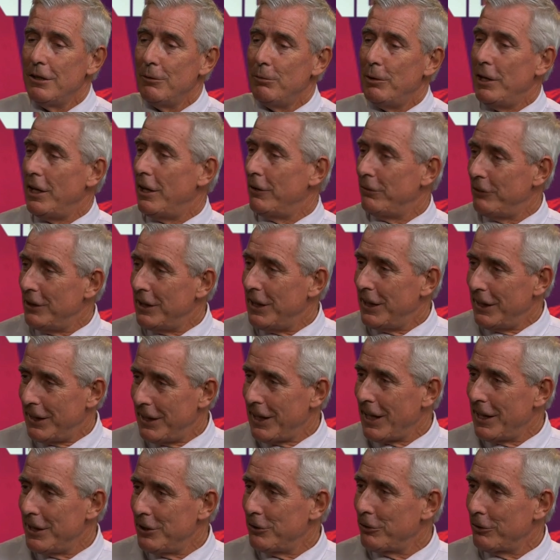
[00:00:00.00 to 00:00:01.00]
have to get
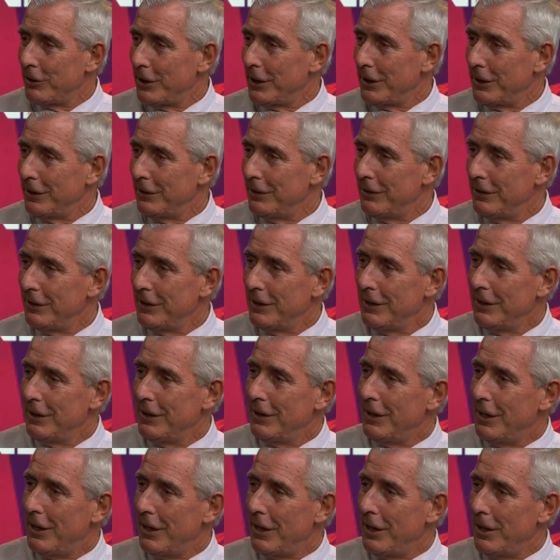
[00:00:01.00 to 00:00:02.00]
catering,
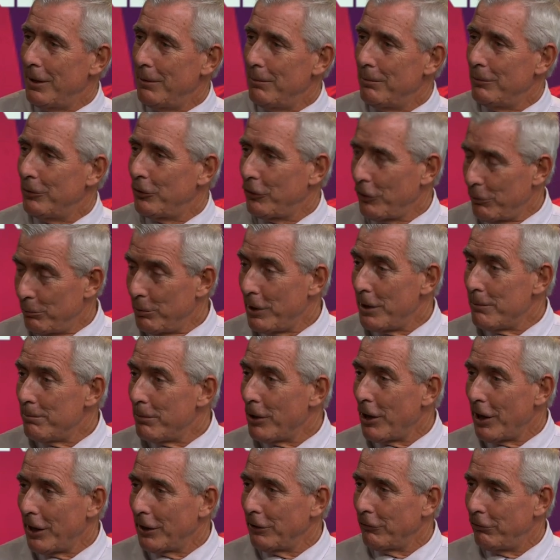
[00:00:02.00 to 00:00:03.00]
so we're
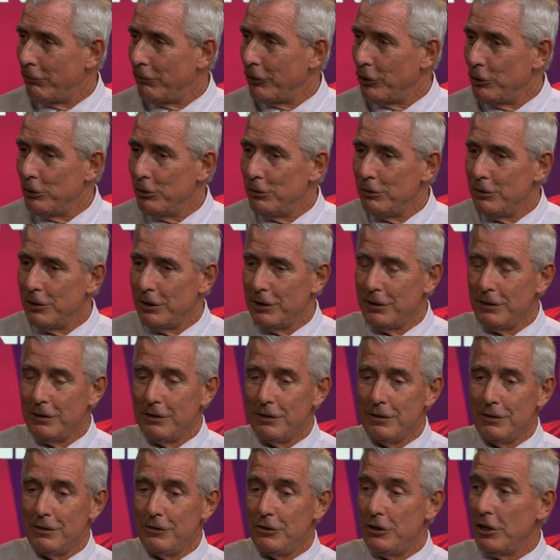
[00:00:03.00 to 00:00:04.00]
buying food,
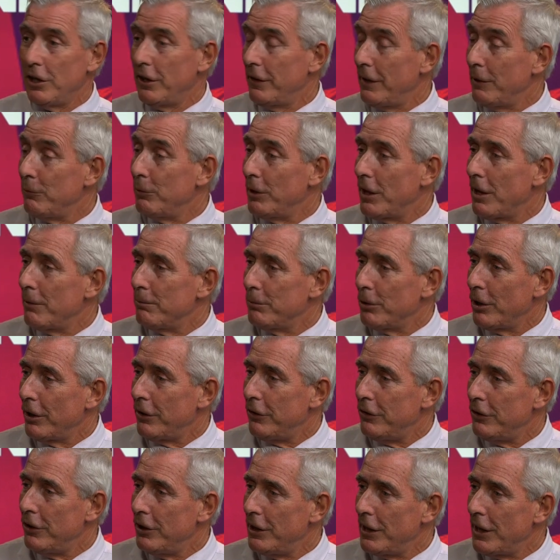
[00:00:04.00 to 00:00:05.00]
and you know that went up by
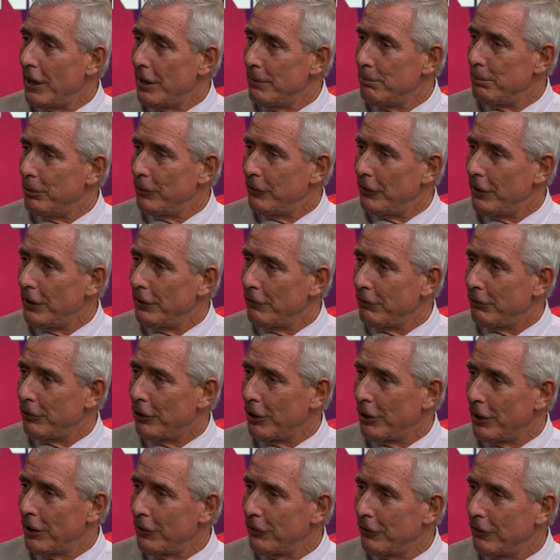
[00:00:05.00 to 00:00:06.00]
38%
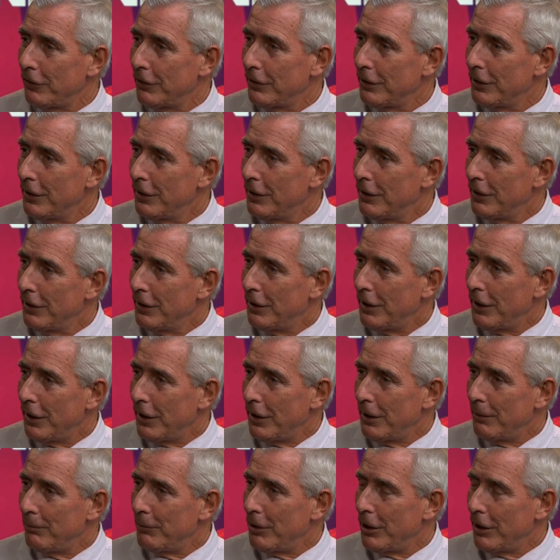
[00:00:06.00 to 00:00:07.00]
for us
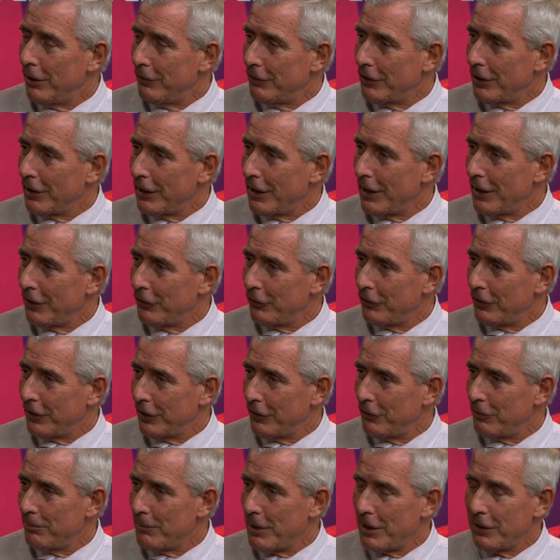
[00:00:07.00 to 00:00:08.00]
over the last
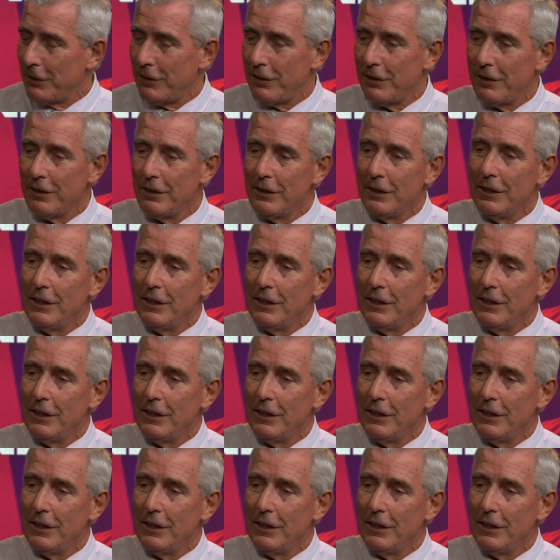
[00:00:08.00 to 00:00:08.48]
6 months.